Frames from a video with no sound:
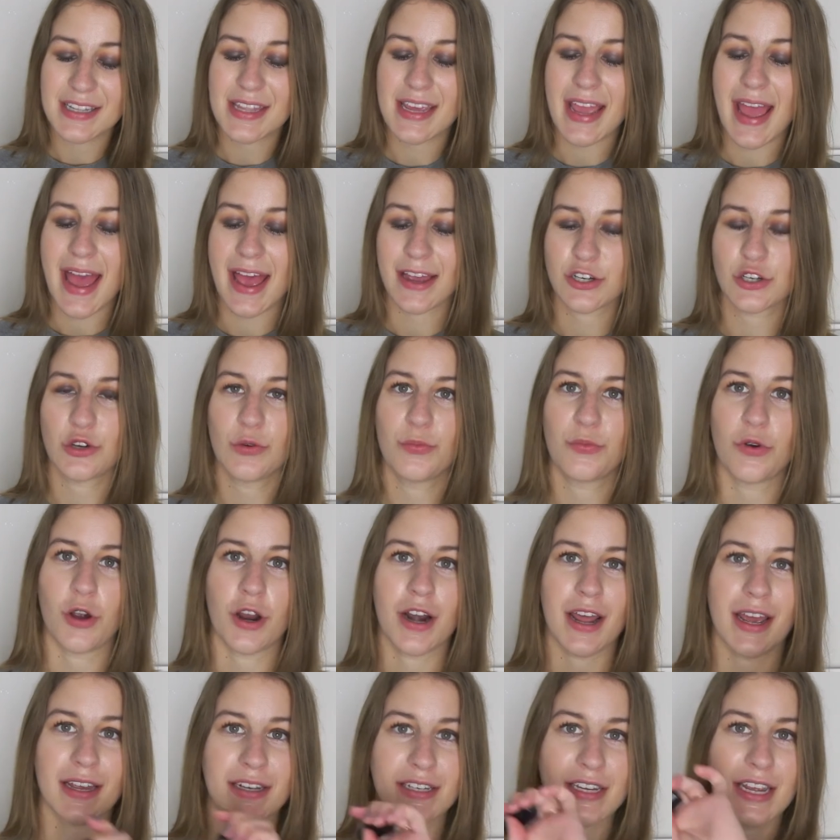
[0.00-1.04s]
the actual
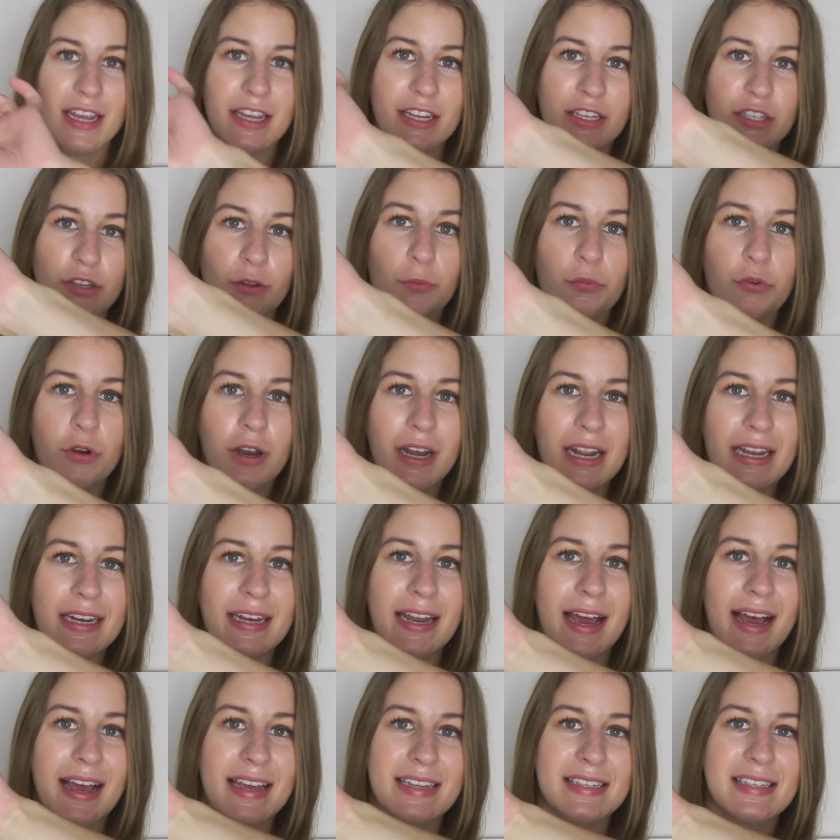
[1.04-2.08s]
product is pretty
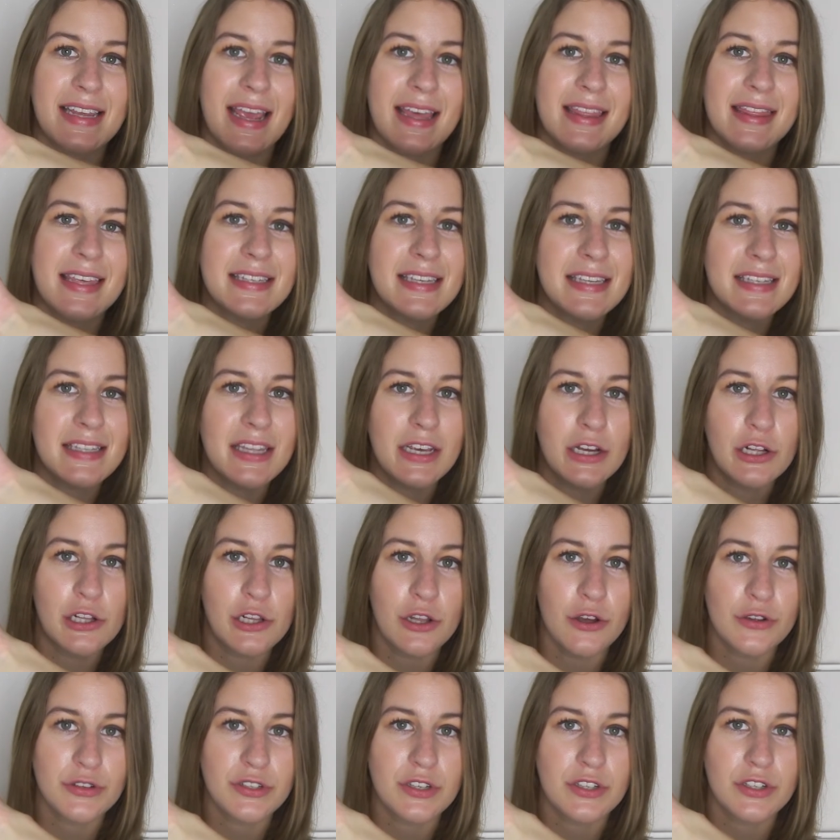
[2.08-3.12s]
nice. And this is the
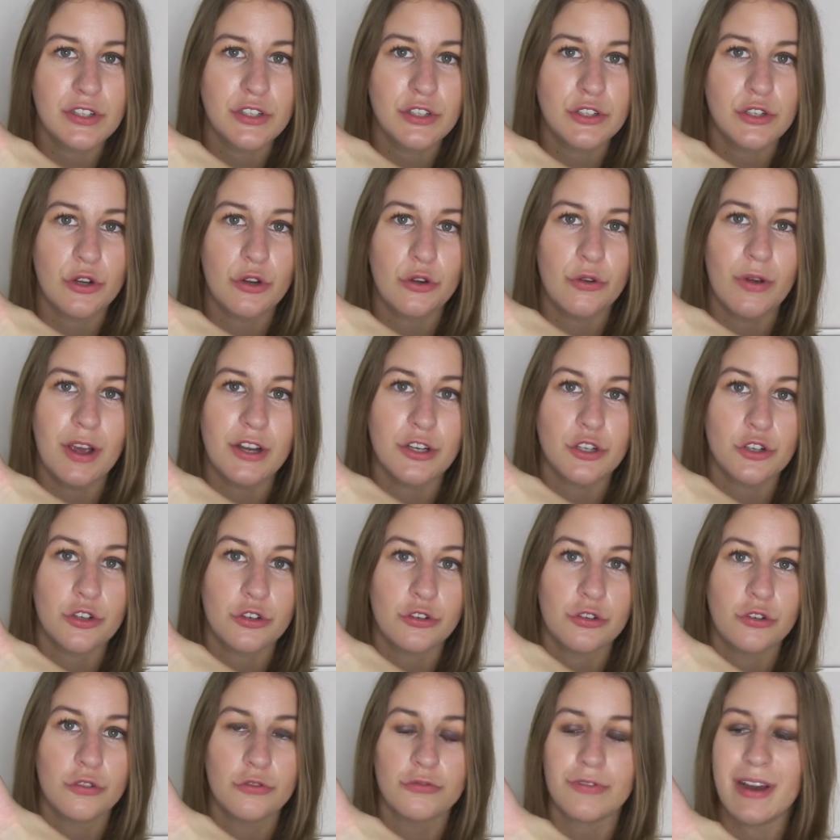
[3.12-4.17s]
closest to a
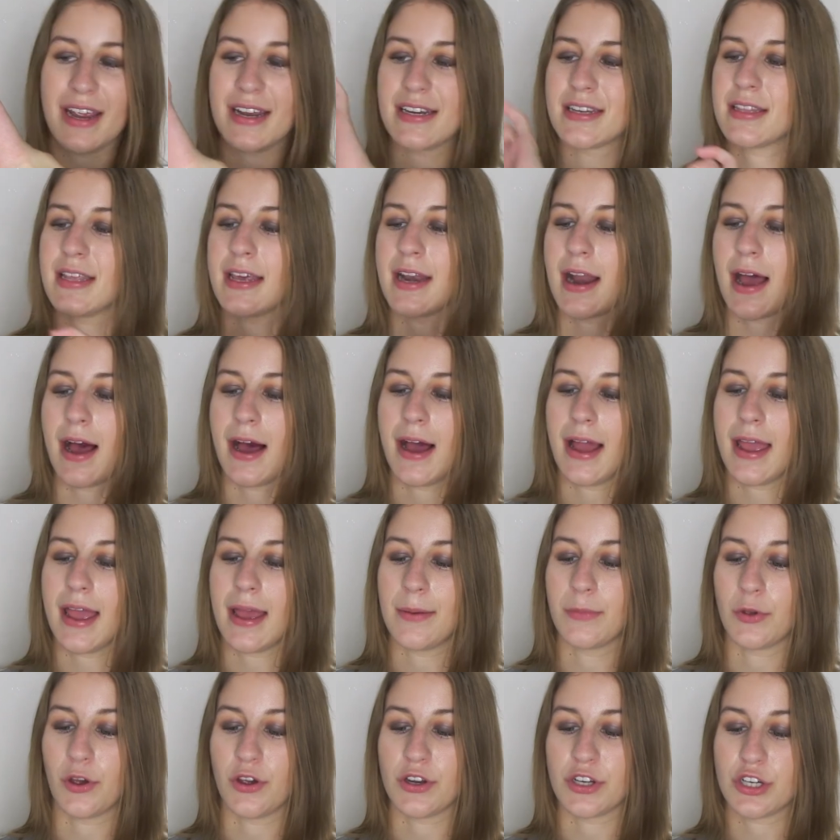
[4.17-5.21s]
true red that I
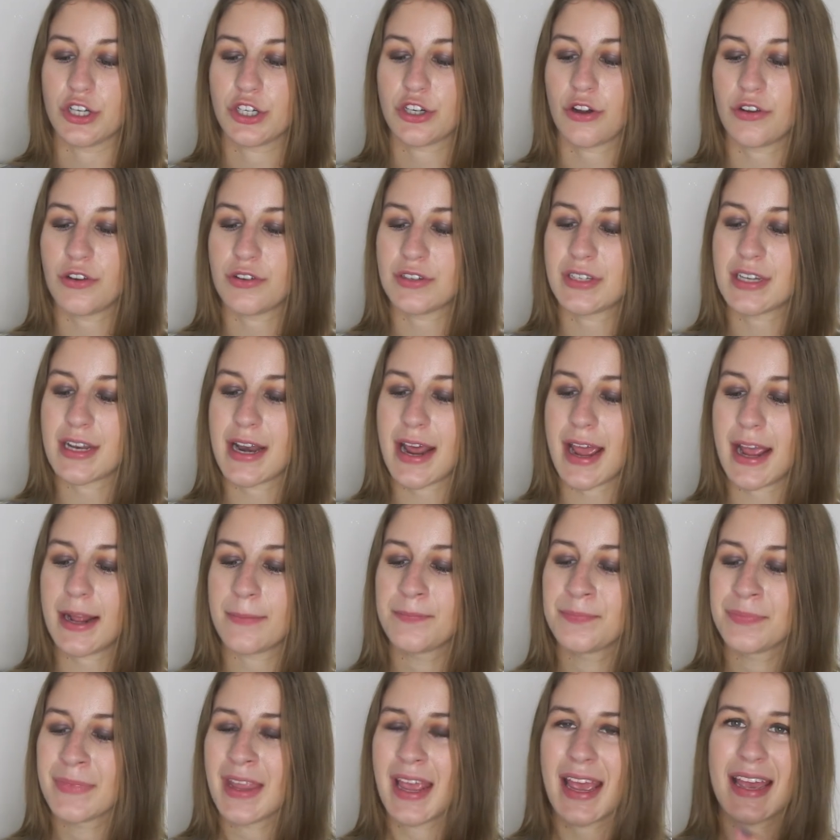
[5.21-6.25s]
am going to show you
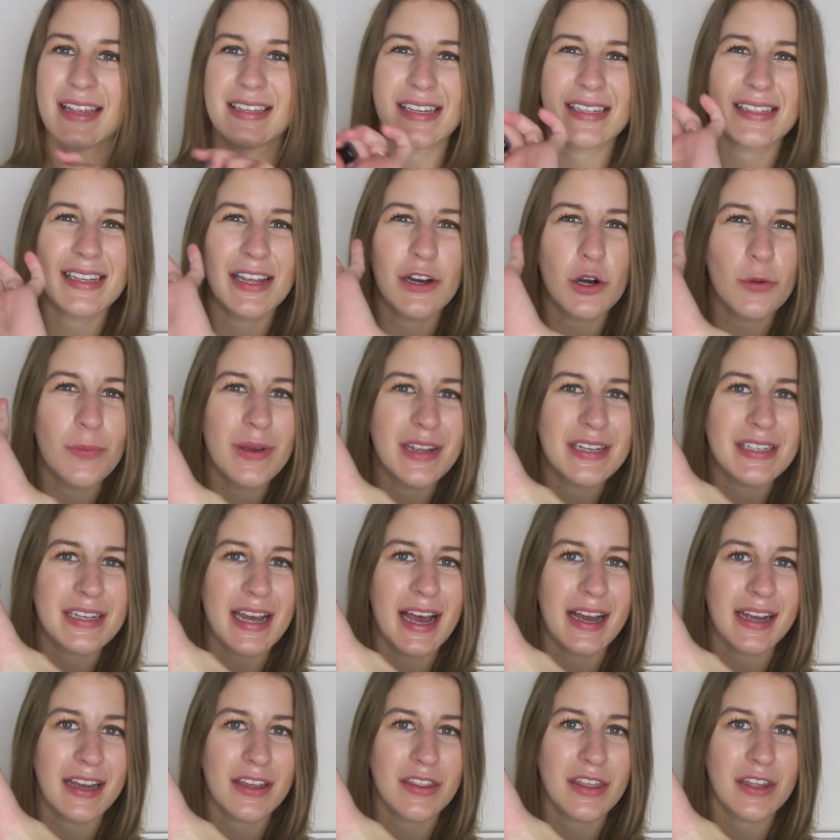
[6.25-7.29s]
today. It's a little bit
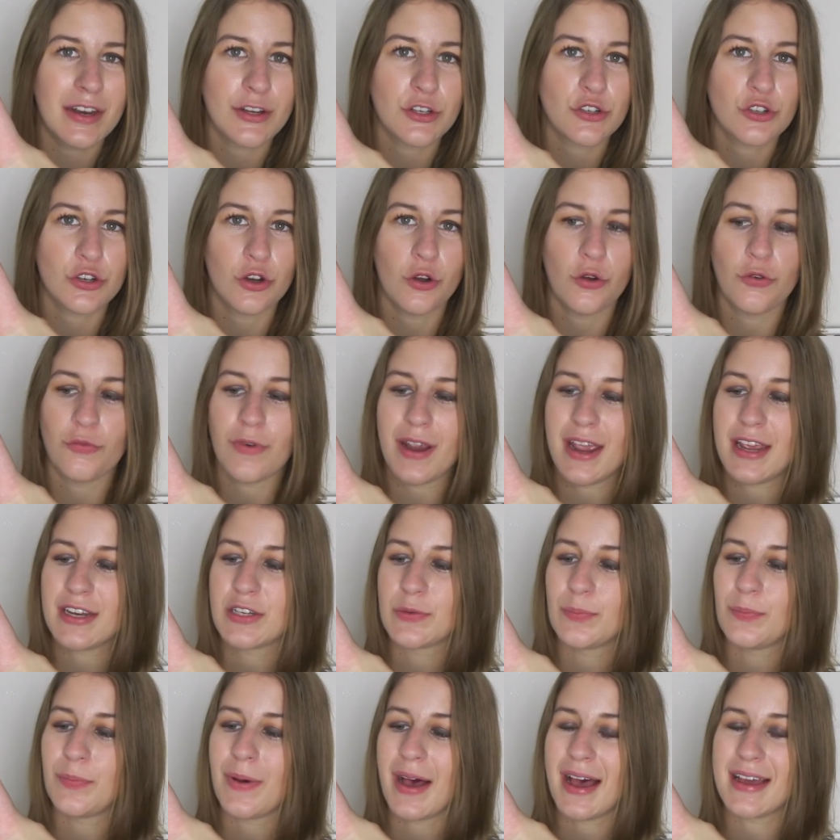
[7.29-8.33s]
darker than a true red,
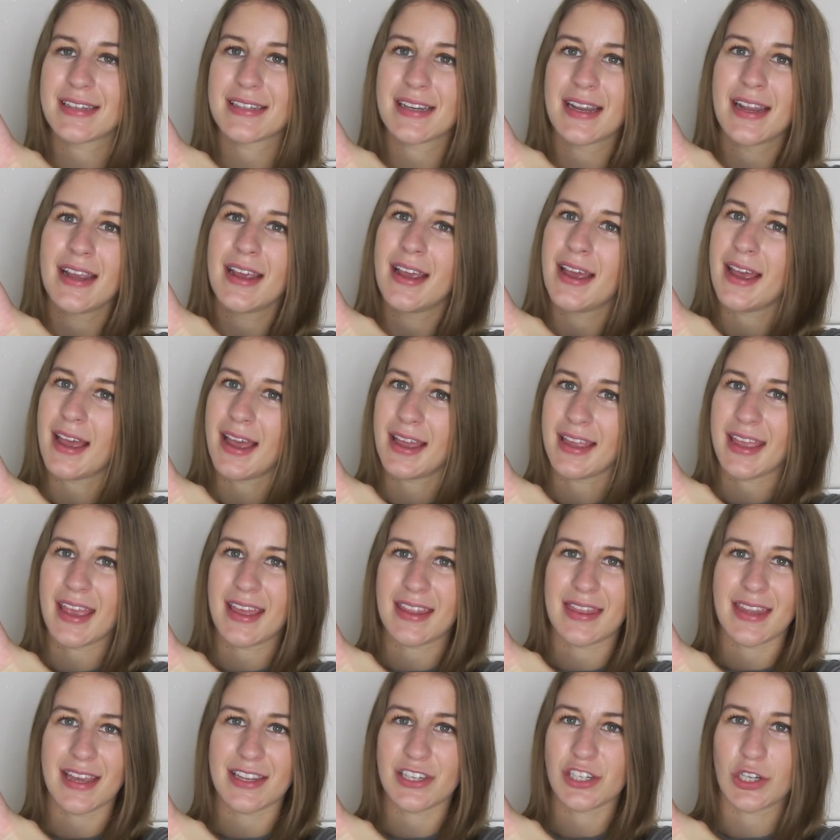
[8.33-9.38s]
but
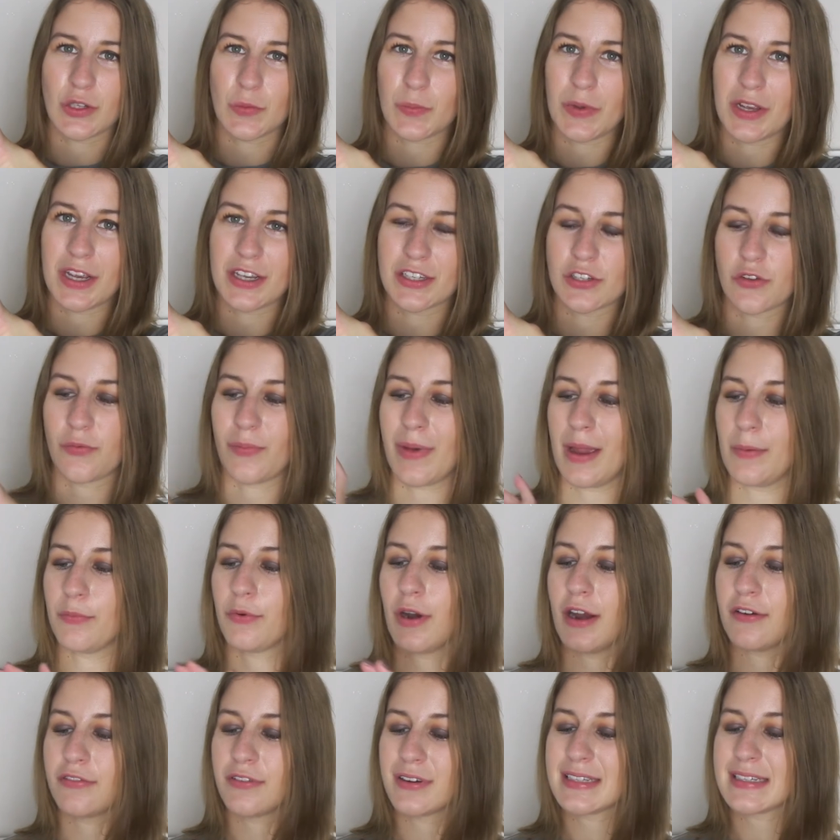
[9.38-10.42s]
again, that's just because of my
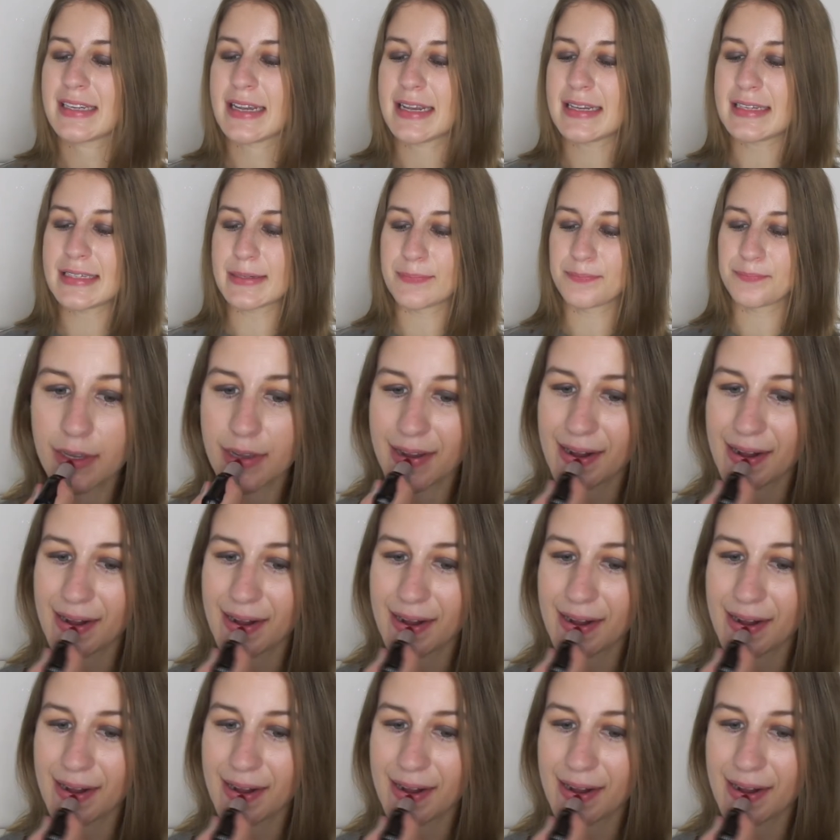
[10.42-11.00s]
preferences.